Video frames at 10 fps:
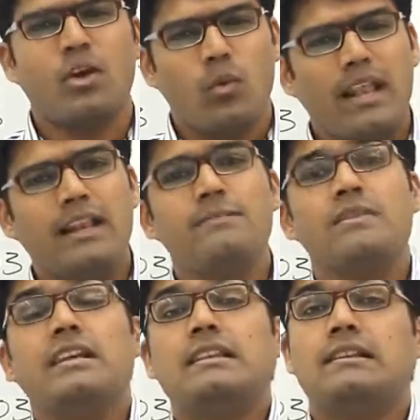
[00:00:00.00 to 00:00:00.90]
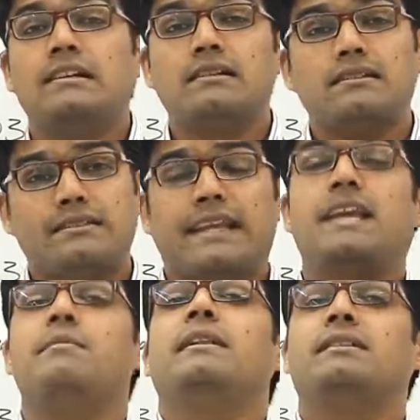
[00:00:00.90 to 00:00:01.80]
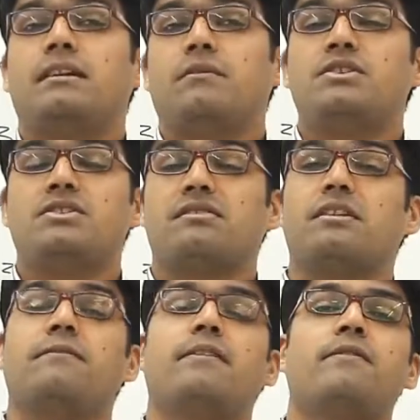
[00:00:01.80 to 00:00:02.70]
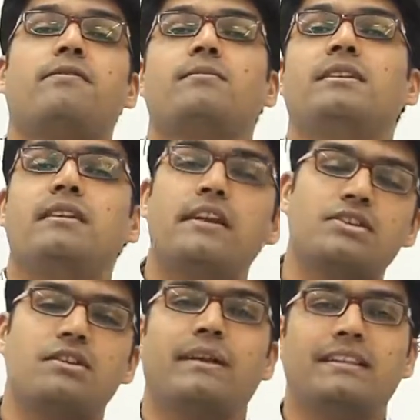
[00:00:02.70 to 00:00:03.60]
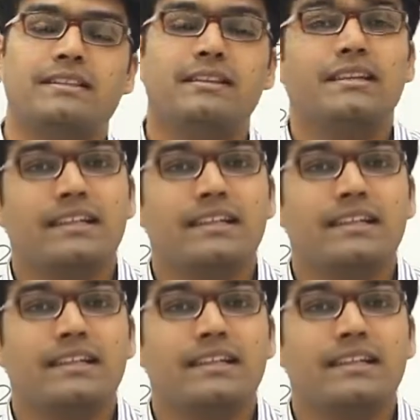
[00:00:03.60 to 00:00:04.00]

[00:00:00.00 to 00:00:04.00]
Well, the second method, which is different from the traditional method,